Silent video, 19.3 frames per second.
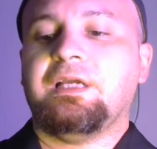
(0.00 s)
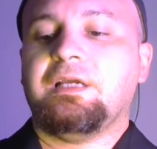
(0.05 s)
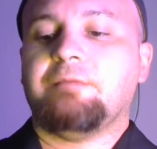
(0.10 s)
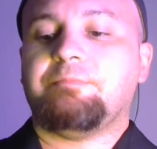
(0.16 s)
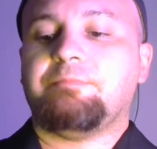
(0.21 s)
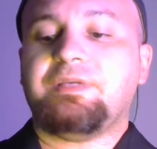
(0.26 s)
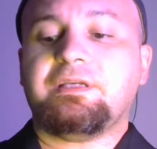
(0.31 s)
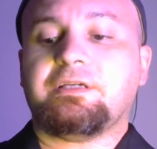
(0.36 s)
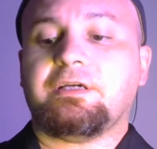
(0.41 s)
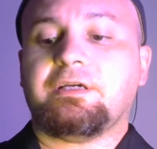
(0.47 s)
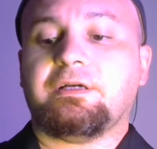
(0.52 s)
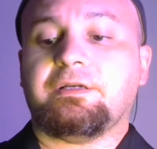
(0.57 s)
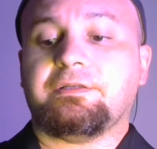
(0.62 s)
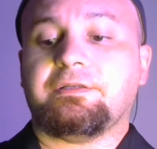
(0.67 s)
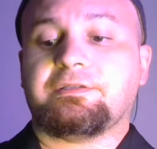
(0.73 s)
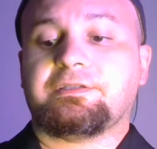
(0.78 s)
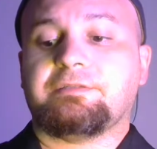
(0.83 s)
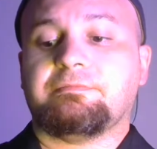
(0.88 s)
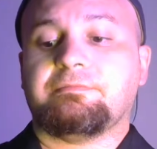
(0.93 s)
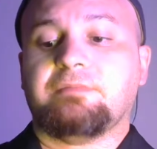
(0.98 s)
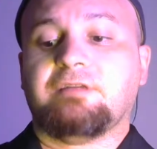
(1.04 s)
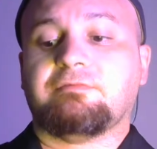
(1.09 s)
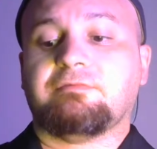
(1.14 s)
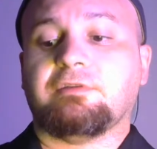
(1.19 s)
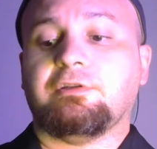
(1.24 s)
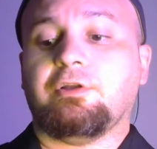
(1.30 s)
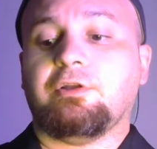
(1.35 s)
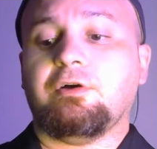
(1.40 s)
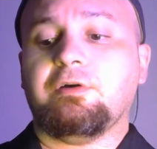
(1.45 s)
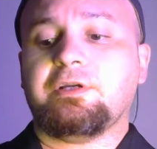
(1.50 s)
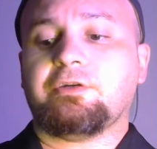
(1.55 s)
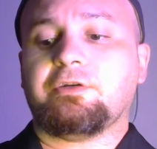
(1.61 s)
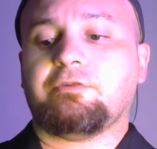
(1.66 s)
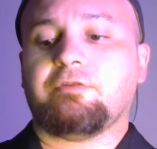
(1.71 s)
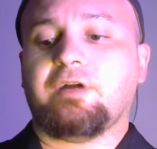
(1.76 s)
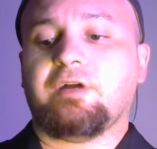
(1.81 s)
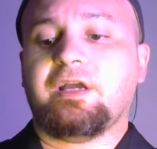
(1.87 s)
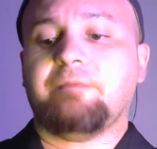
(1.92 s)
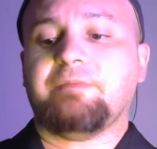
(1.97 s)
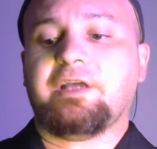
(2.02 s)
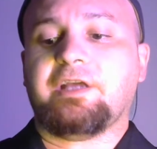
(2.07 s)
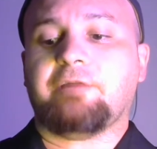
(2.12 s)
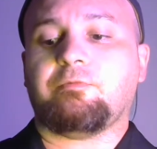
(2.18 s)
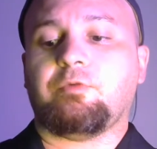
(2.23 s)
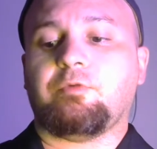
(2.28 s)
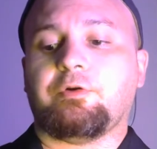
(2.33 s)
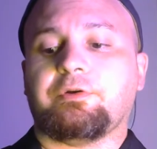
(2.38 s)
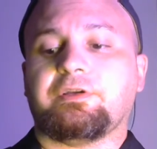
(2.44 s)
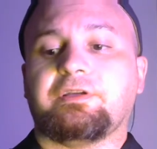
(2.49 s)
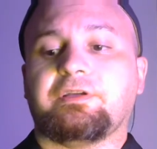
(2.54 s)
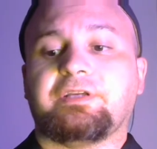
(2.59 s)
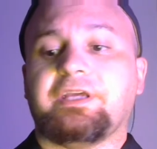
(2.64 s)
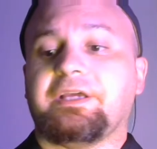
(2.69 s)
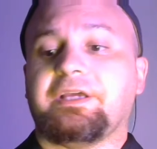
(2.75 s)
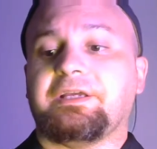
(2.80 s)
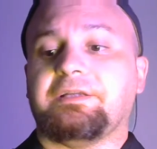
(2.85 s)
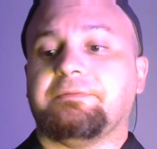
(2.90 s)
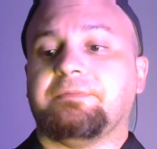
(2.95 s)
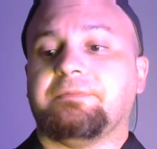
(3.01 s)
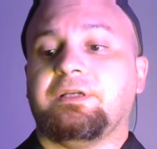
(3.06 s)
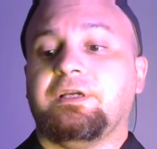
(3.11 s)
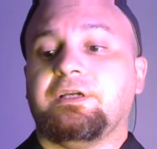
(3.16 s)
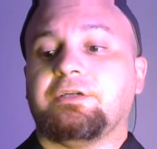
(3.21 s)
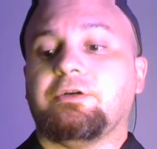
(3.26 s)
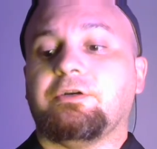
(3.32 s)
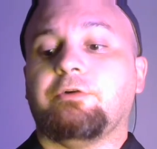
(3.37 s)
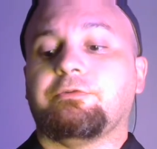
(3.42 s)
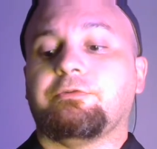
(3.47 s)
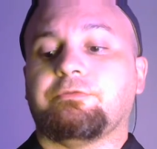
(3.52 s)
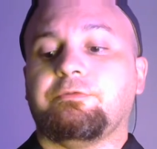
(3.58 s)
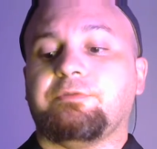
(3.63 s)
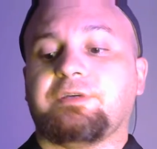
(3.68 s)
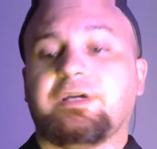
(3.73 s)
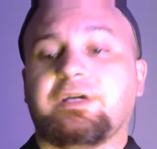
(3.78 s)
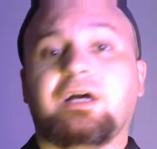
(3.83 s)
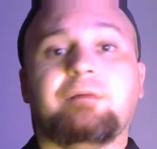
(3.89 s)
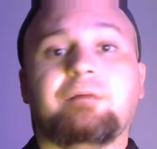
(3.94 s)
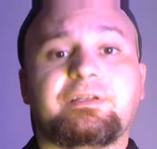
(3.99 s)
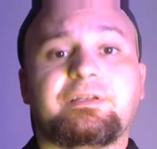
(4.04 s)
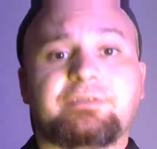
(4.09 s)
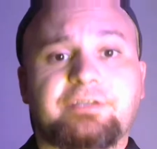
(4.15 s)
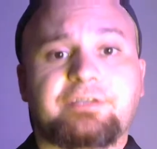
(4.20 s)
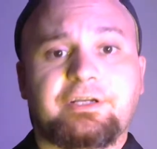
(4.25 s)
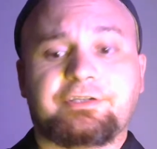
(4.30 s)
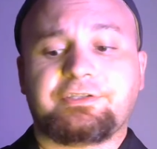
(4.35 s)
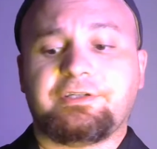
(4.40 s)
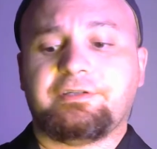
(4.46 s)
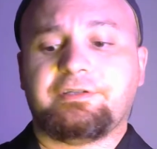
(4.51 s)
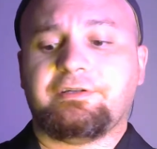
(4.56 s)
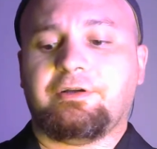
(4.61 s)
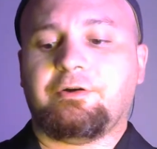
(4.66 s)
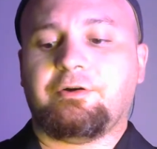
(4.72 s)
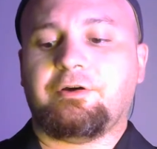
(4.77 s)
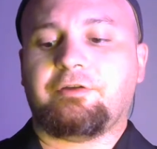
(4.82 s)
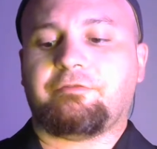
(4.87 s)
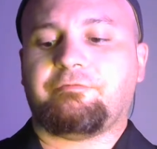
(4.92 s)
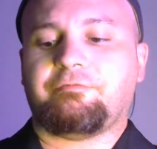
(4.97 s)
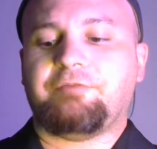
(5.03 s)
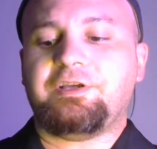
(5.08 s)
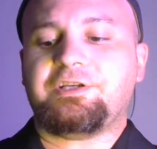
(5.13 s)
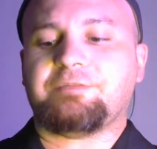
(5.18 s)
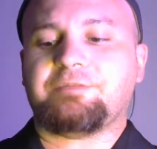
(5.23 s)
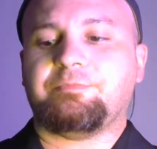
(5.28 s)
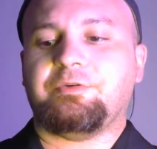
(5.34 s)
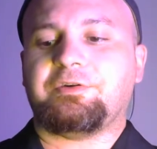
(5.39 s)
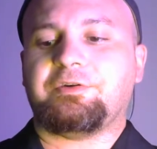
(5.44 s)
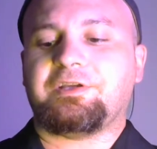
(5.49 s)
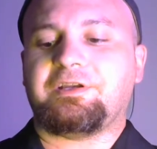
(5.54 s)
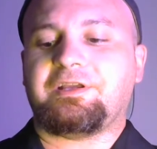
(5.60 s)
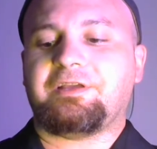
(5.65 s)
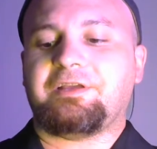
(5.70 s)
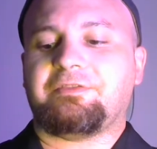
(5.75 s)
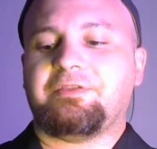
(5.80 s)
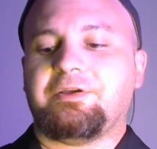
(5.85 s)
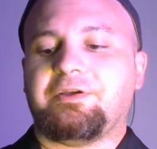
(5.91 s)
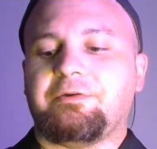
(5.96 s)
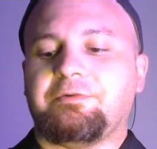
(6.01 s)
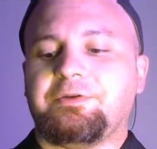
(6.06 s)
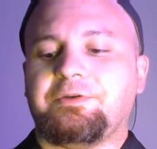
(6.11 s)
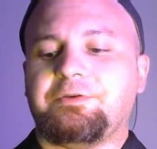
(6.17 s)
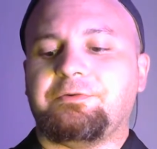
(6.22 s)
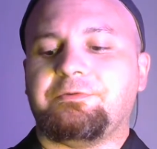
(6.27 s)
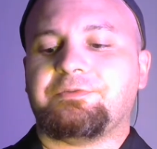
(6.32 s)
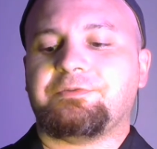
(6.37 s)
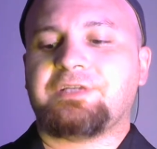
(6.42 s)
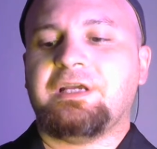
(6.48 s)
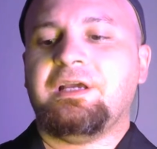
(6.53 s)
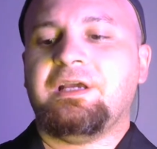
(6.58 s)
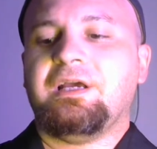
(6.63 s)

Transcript: Because if the Law and Crime Network can go through the comment section on Facebook and get their news,